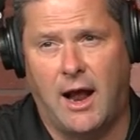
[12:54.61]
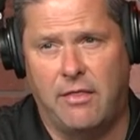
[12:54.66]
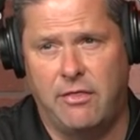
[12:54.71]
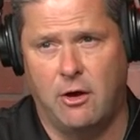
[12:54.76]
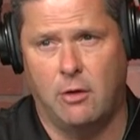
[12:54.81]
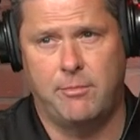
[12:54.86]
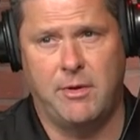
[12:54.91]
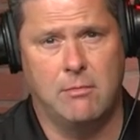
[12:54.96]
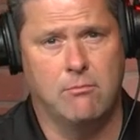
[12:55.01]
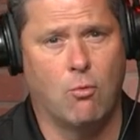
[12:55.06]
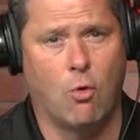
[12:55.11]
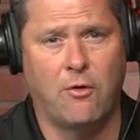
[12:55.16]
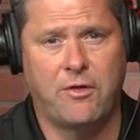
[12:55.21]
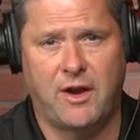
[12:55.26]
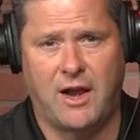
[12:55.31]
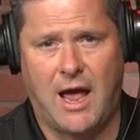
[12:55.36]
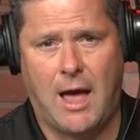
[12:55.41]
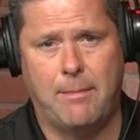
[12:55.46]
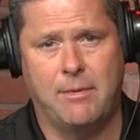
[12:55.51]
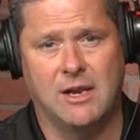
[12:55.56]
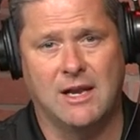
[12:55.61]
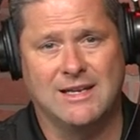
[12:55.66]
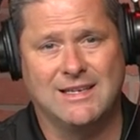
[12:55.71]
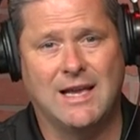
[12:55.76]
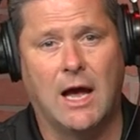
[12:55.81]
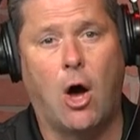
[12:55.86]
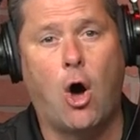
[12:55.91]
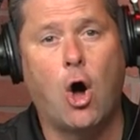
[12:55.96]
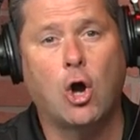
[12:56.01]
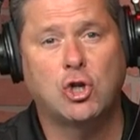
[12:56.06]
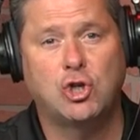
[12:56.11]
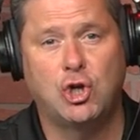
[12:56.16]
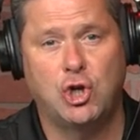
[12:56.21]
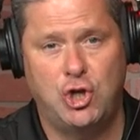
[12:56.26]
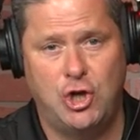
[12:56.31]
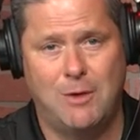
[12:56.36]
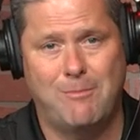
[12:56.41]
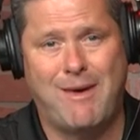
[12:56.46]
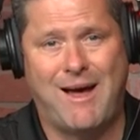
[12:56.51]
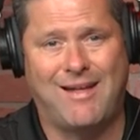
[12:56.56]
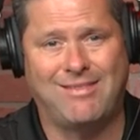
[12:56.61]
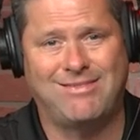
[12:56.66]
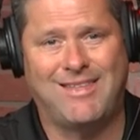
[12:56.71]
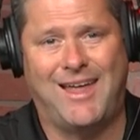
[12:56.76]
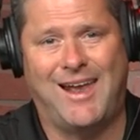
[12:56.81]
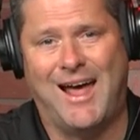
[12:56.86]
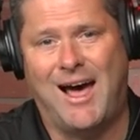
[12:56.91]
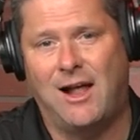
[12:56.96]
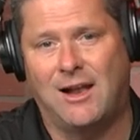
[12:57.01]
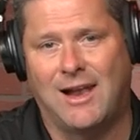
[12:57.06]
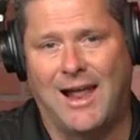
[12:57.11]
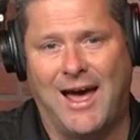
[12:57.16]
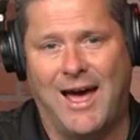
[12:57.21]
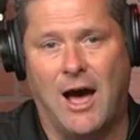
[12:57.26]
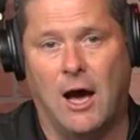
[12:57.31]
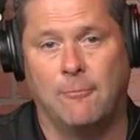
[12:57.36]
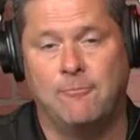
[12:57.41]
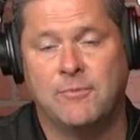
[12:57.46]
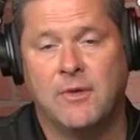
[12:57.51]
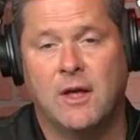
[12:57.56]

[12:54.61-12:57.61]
And they'll be more than happy to talk to you about that out loud,